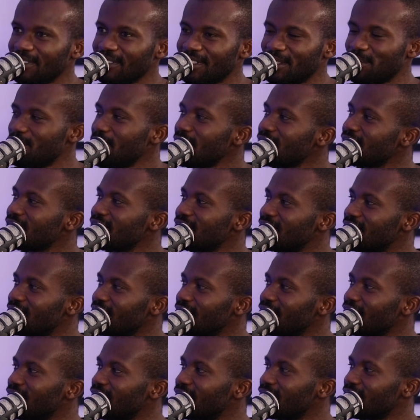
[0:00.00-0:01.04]
the
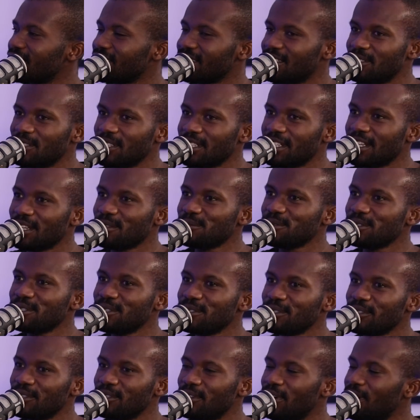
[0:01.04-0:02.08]
messaging and when it comes
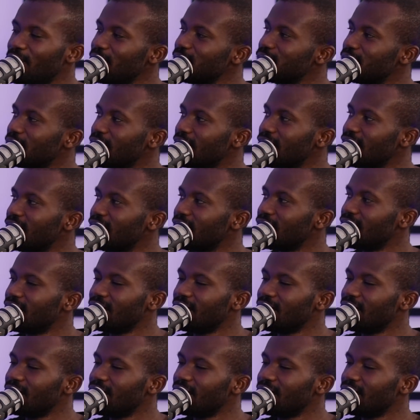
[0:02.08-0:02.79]
to the offer,